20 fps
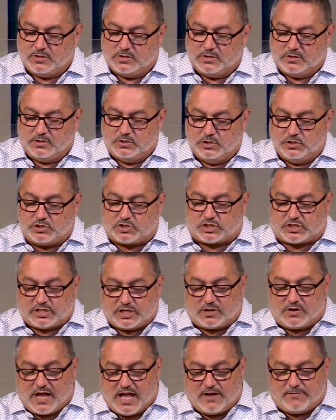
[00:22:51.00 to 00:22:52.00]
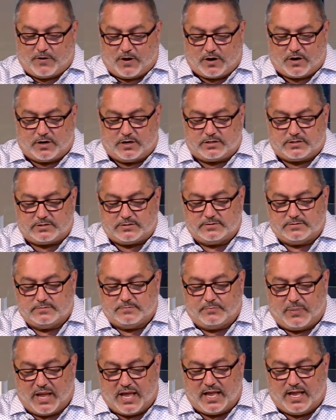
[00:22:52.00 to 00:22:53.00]
You still have hurt,
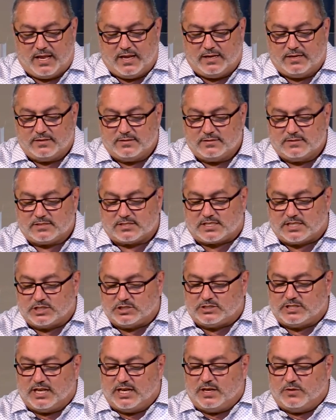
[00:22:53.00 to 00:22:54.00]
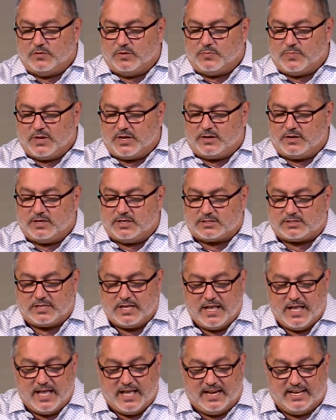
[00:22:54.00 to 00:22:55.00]
pain, still dealing with bitterness,
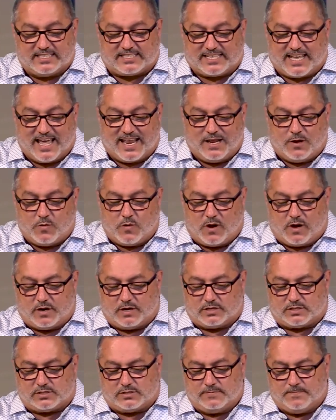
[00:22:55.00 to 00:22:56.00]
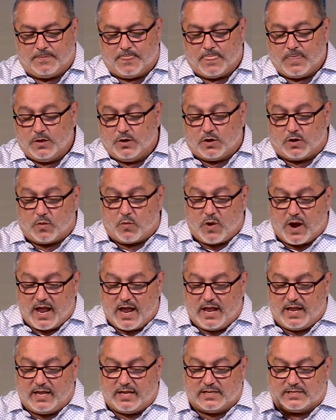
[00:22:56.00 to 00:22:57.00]
and it's getting worse. Your
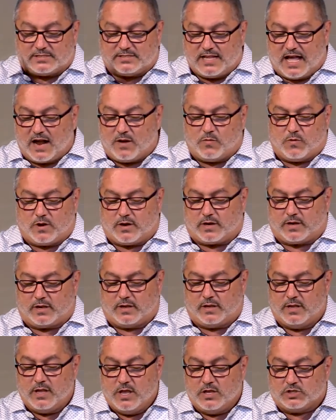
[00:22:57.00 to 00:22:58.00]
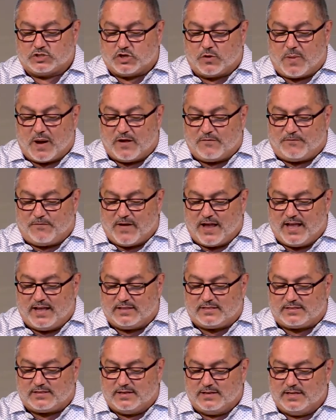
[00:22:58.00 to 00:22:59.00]
way is not working. So by
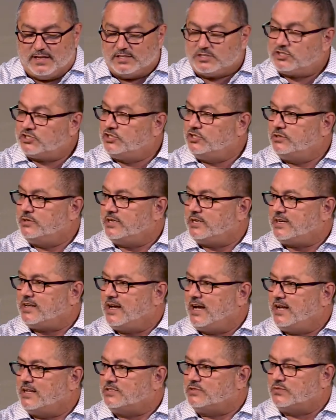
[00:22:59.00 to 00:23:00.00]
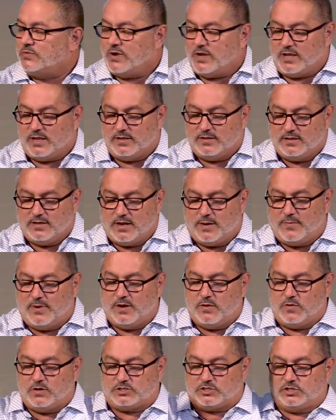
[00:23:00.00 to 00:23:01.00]
faith, let's do it God's way. How
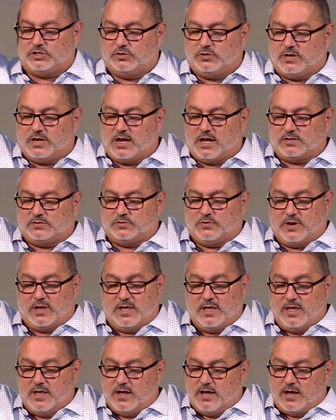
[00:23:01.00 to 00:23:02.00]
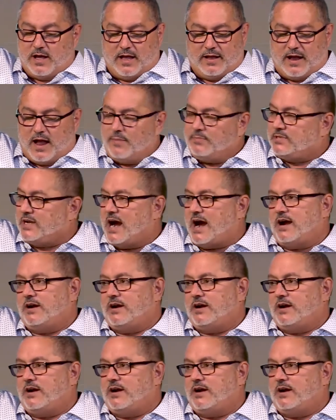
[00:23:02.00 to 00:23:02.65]
many wants to do it God's way? I'm tired